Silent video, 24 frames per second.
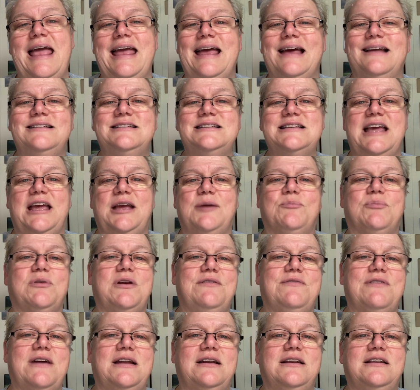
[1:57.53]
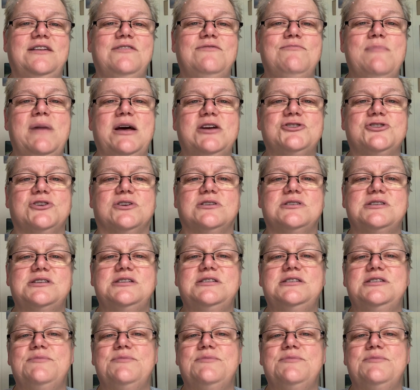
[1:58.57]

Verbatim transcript: and take preventative measures